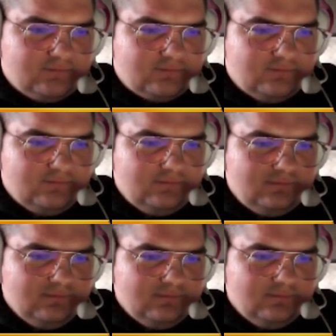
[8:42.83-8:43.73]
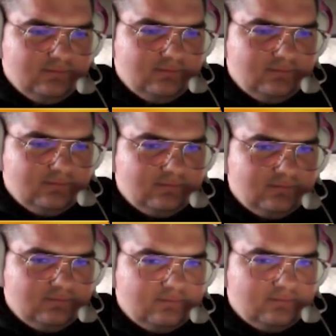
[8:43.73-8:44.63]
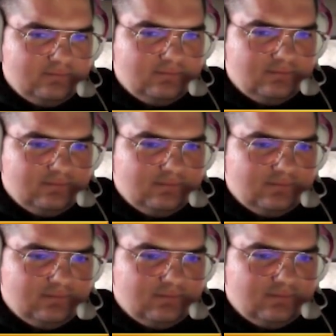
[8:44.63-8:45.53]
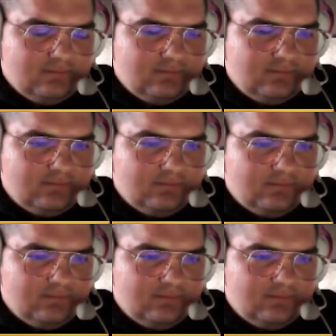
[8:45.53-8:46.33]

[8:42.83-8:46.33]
(silent)